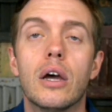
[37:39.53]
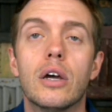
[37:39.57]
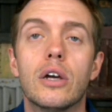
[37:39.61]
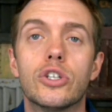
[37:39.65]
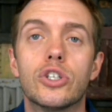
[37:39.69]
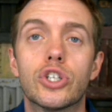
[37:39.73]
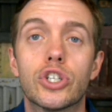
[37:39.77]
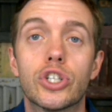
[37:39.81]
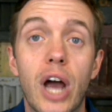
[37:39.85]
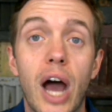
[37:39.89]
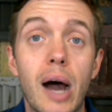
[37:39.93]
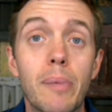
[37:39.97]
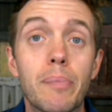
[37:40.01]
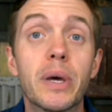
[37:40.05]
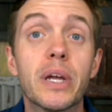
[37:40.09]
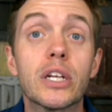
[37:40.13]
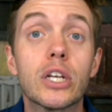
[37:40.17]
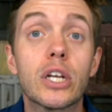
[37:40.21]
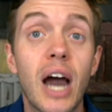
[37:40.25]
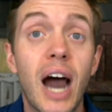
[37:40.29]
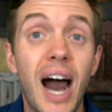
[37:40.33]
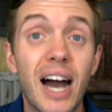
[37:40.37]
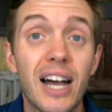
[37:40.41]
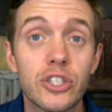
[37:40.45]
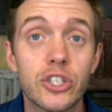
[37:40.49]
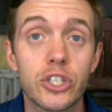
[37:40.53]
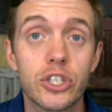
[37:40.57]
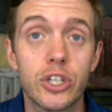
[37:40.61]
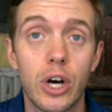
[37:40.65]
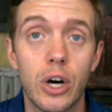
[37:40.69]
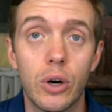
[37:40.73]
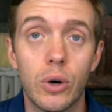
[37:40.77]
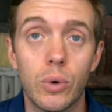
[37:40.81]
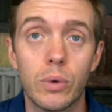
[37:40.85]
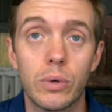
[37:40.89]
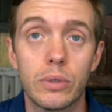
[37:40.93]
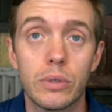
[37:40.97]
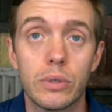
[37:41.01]
Shop at
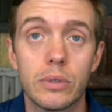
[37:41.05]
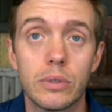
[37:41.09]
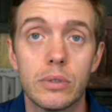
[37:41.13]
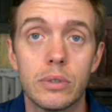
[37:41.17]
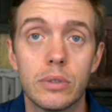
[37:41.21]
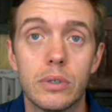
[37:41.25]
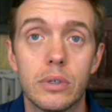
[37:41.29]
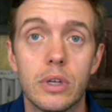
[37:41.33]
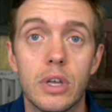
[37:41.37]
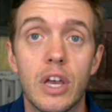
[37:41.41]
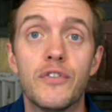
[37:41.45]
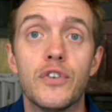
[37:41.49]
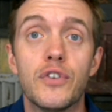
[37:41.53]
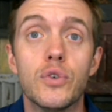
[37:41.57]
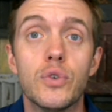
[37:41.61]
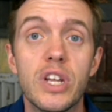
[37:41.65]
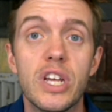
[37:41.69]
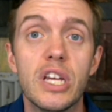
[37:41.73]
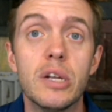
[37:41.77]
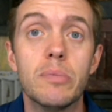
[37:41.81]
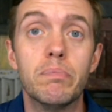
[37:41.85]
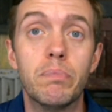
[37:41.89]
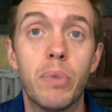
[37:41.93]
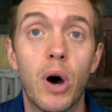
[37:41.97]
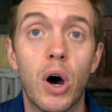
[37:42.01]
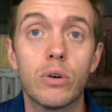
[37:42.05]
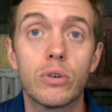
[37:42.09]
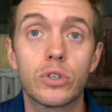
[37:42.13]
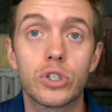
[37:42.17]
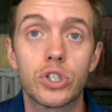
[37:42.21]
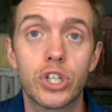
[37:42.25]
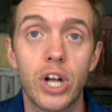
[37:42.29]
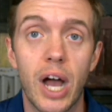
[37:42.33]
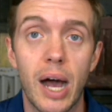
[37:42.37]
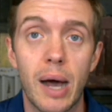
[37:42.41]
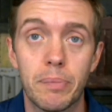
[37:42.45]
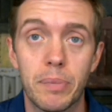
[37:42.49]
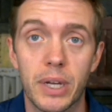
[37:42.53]
Costco if you need bulk
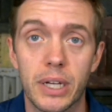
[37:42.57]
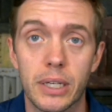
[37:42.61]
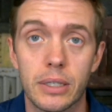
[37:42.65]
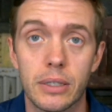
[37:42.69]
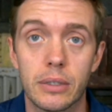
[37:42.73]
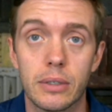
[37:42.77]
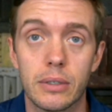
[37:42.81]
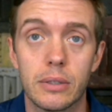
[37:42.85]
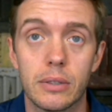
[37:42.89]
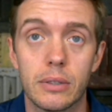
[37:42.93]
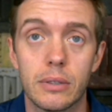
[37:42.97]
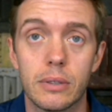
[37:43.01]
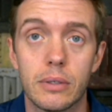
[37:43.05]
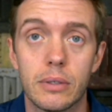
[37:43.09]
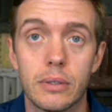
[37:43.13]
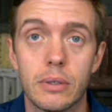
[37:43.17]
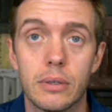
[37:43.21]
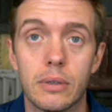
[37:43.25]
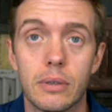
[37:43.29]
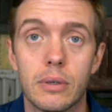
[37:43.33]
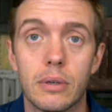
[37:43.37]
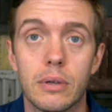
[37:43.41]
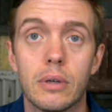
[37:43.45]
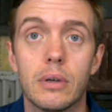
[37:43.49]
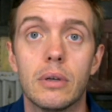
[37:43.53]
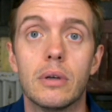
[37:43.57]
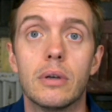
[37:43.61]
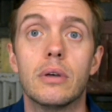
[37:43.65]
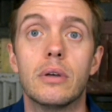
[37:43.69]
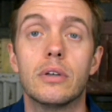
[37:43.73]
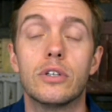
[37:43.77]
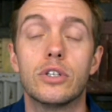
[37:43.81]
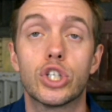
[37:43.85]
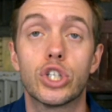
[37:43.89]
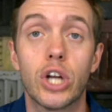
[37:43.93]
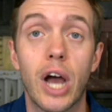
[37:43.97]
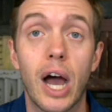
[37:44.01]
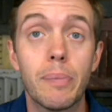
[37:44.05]
shopping.
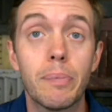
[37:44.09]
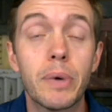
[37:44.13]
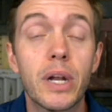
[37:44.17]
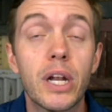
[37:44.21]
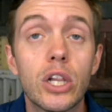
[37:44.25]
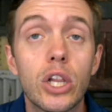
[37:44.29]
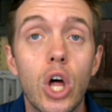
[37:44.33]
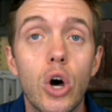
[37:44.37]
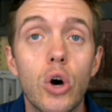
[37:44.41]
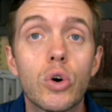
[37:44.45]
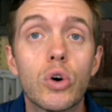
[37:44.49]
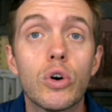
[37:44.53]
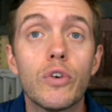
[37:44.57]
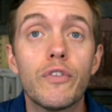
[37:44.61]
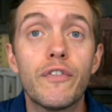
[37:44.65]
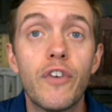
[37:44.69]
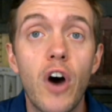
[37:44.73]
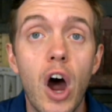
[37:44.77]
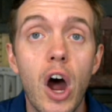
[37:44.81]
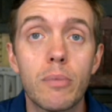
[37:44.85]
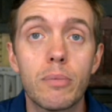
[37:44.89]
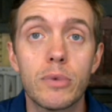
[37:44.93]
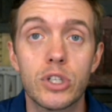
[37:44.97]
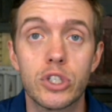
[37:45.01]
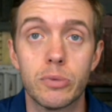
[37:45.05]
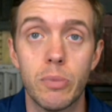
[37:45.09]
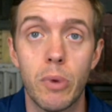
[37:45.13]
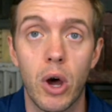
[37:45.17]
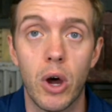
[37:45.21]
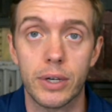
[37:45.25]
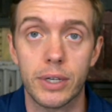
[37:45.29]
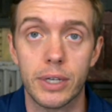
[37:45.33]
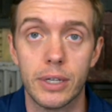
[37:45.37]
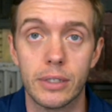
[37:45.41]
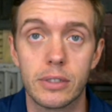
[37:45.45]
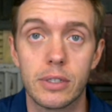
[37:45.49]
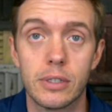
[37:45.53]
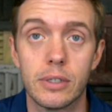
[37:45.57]
Shop at a local farmer's
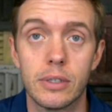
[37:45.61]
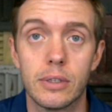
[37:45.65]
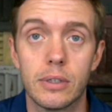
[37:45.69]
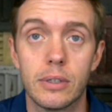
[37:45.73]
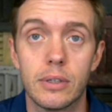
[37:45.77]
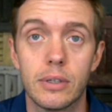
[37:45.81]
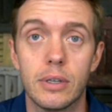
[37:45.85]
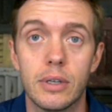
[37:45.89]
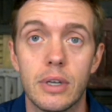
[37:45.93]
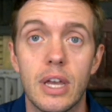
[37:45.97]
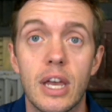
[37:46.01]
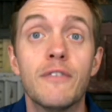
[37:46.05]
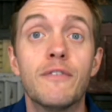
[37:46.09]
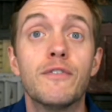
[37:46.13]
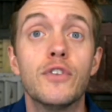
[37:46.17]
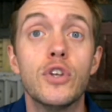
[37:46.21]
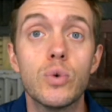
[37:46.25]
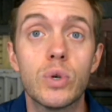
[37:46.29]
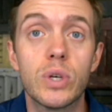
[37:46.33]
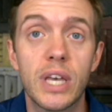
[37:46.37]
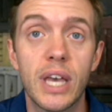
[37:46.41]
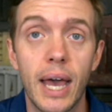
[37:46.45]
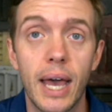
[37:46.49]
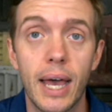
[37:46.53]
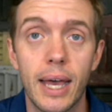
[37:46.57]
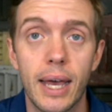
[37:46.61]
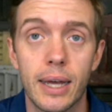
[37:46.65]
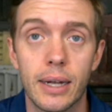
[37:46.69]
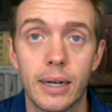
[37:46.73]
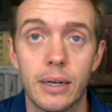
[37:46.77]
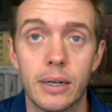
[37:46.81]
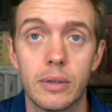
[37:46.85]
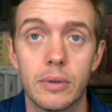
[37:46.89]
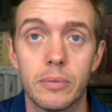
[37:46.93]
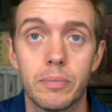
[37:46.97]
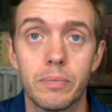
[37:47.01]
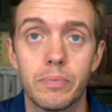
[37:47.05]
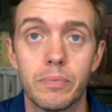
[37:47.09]
market if you can.
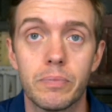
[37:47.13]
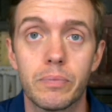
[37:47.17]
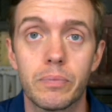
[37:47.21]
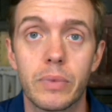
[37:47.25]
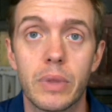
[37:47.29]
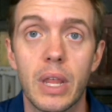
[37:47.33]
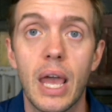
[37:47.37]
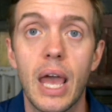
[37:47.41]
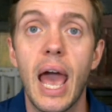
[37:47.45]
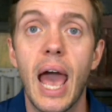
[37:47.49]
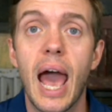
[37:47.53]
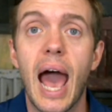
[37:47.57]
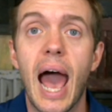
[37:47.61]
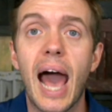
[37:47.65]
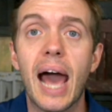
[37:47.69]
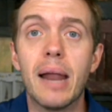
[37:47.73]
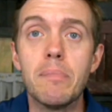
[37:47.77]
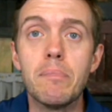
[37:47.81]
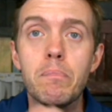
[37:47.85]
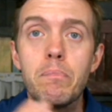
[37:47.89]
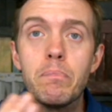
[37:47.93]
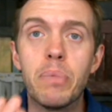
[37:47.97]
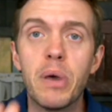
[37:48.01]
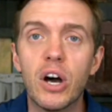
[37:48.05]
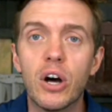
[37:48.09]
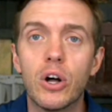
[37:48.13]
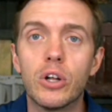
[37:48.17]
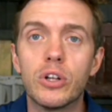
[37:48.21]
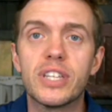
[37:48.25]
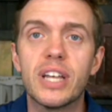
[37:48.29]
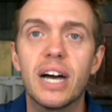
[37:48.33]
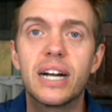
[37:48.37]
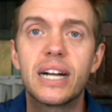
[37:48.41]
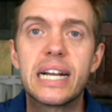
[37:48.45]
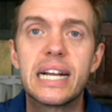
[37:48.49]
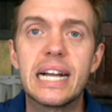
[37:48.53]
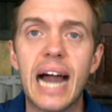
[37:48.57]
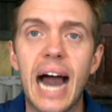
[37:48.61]
And build
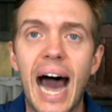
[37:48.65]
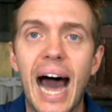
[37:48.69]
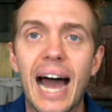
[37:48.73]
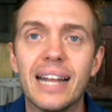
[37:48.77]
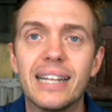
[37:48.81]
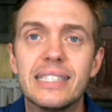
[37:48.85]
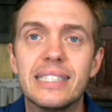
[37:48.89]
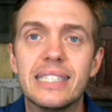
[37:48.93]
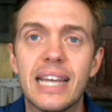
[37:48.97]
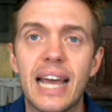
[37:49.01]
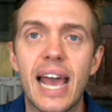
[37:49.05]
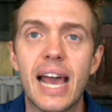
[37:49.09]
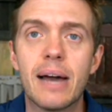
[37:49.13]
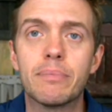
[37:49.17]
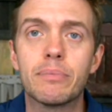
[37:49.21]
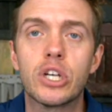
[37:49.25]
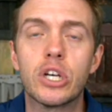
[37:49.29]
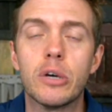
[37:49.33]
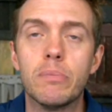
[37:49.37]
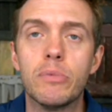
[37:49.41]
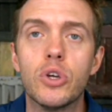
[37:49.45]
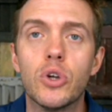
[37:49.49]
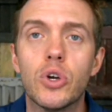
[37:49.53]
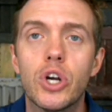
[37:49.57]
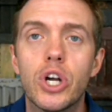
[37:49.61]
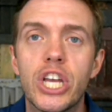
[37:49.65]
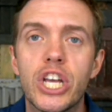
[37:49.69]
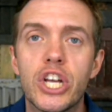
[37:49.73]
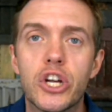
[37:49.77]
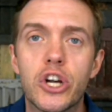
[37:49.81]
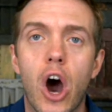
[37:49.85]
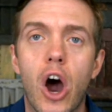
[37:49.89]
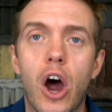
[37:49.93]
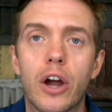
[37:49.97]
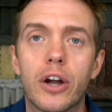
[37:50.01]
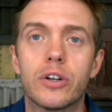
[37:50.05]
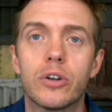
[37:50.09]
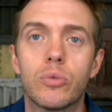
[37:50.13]
a goddamn community
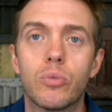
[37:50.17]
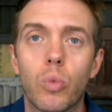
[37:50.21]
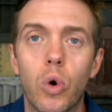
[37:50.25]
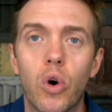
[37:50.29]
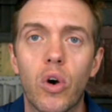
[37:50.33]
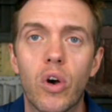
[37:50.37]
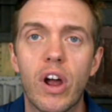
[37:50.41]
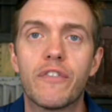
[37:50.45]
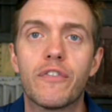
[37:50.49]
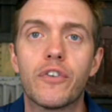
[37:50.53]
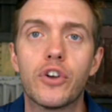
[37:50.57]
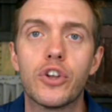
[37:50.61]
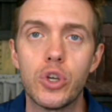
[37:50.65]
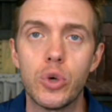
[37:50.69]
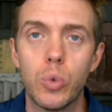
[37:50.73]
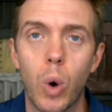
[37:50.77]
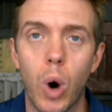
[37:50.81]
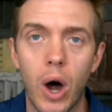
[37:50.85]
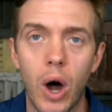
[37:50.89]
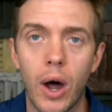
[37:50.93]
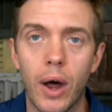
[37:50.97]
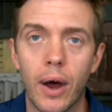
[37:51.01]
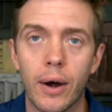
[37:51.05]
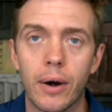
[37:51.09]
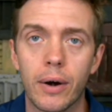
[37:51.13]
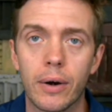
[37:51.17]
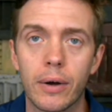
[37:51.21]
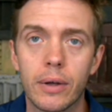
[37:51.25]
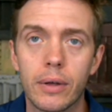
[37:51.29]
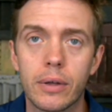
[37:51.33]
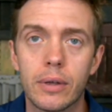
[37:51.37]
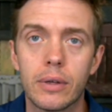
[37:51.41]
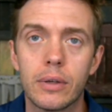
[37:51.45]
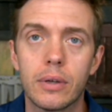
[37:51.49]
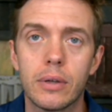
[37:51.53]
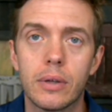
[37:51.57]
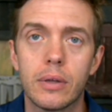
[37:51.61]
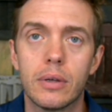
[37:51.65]
garden wherever you are.
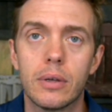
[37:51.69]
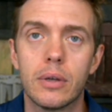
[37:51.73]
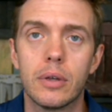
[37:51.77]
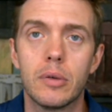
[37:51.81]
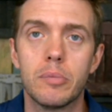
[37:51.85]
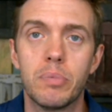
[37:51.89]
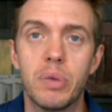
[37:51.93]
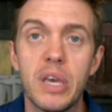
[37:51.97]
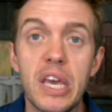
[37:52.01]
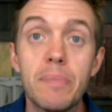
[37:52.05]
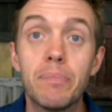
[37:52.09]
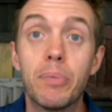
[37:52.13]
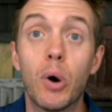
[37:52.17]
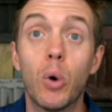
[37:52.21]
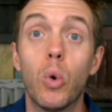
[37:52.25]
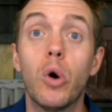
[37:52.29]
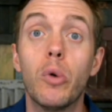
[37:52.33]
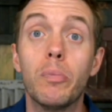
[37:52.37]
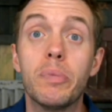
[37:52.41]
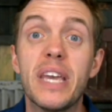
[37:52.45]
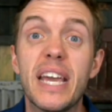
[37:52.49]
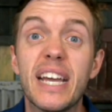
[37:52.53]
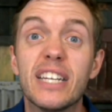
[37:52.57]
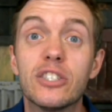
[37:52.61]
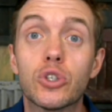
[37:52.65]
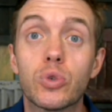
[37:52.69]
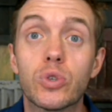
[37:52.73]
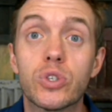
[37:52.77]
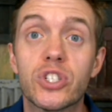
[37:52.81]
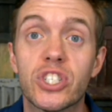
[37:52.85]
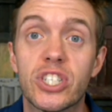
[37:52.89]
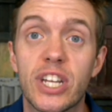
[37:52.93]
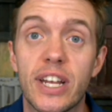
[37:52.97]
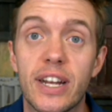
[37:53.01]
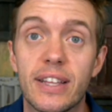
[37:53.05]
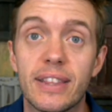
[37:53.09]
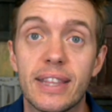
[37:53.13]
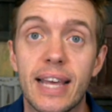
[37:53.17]
People will be
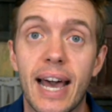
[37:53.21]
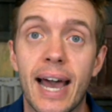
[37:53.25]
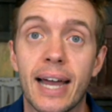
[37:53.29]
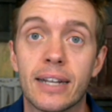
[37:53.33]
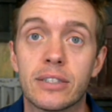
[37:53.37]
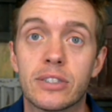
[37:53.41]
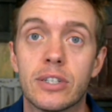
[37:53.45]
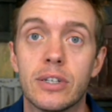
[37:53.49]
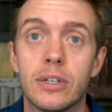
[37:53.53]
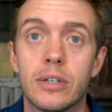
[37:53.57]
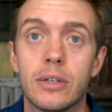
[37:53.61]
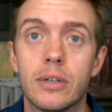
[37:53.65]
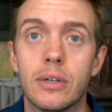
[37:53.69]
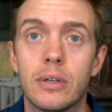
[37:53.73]
interested in that.